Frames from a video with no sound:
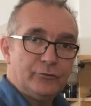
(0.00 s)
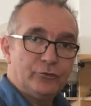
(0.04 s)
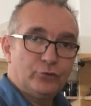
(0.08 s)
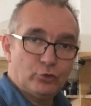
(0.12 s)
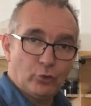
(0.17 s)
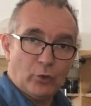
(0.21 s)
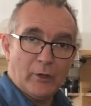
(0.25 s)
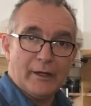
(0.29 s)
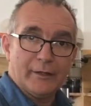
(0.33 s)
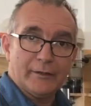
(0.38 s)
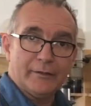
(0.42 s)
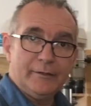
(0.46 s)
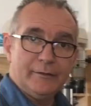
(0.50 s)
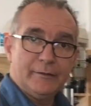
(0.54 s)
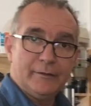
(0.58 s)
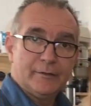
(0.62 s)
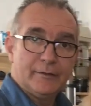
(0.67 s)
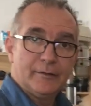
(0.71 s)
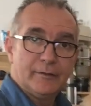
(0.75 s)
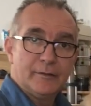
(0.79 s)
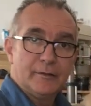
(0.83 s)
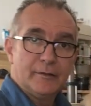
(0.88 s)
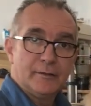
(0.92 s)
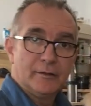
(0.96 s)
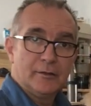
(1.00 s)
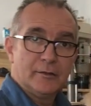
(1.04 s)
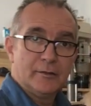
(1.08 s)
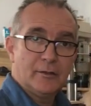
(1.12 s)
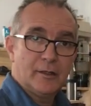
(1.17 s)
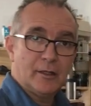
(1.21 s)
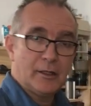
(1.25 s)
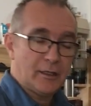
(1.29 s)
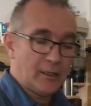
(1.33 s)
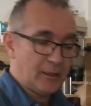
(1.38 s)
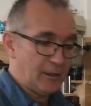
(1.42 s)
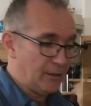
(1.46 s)
twice
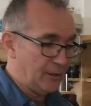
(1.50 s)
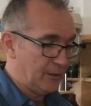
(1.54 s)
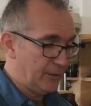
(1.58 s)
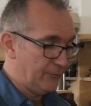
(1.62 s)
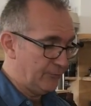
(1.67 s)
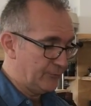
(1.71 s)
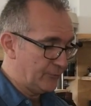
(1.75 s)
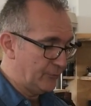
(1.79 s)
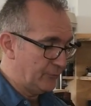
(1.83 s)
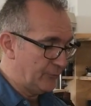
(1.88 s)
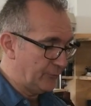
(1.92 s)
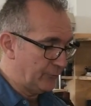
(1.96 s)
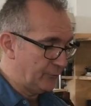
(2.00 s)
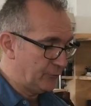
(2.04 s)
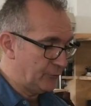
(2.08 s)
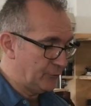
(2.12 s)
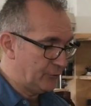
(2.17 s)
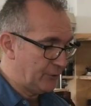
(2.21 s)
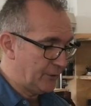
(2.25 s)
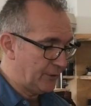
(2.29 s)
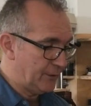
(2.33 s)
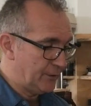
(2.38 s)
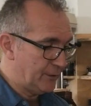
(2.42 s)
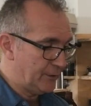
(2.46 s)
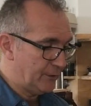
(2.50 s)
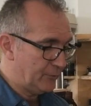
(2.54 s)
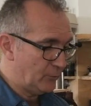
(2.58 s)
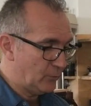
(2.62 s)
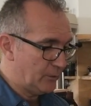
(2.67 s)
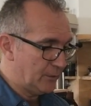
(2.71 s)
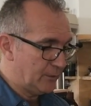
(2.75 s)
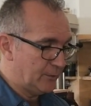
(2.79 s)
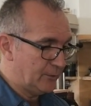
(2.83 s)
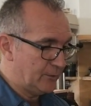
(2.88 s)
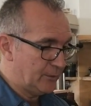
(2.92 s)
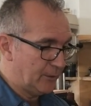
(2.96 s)
in front of you here
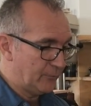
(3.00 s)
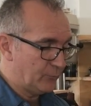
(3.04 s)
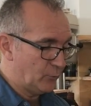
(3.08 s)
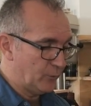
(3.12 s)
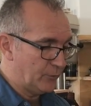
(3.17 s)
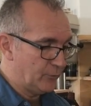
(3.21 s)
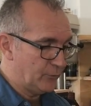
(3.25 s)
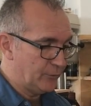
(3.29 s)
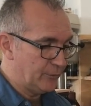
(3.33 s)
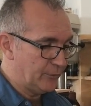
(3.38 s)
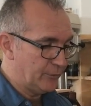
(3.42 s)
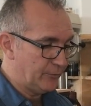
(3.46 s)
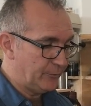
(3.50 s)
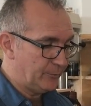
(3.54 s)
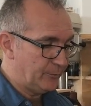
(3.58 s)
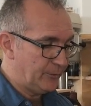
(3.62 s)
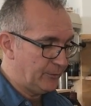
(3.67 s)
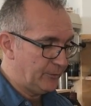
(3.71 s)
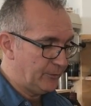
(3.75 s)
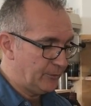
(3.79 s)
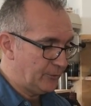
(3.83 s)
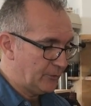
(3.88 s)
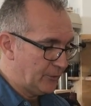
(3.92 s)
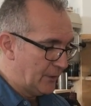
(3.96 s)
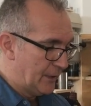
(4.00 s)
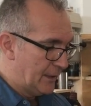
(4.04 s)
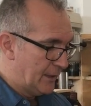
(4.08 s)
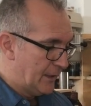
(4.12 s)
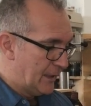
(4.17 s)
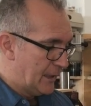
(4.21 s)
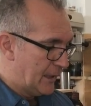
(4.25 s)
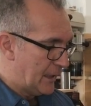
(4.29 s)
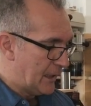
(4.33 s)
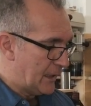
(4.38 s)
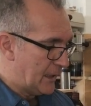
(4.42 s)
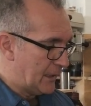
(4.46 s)
while we're doing this video,
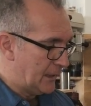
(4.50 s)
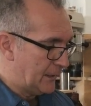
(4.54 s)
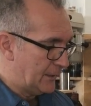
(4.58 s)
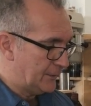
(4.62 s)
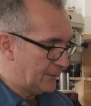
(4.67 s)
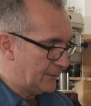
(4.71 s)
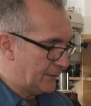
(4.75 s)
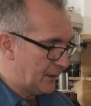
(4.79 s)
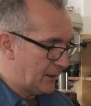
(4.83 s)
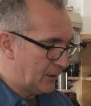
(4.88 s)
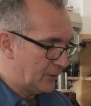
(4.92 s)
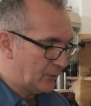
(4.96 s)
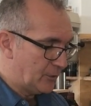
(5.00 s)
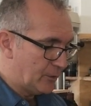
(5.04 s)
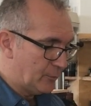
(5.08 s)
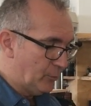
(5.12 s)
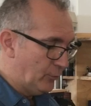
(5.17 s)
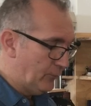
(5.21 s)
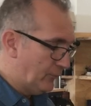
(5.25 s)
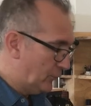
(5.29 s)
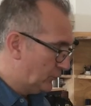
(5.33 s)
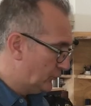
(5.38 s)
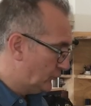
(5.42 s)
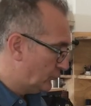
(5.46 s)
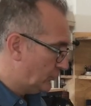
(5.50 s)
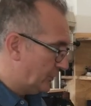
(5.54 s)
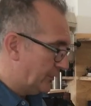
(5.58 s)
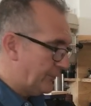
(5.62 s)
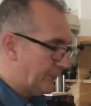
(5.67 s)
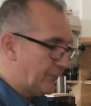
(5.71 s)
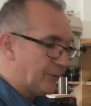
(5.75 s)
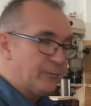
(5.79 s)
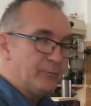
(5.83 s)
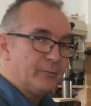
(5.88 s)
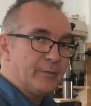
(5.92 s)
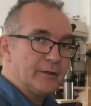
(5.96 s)
and I'm going to move on to a
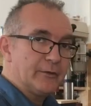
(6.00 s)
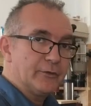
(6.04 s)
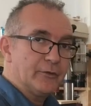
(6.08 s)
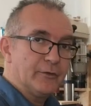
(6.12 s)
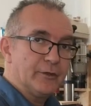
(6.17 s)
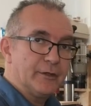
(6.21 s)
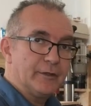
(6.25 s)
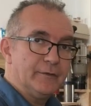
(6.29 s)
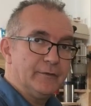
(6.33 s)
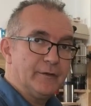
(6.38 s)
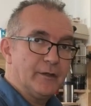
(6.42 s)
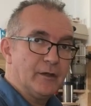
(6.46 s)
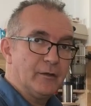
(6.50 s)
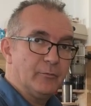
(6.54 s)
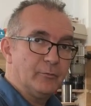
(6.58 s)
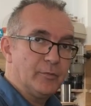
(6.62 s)
different part of the guitar.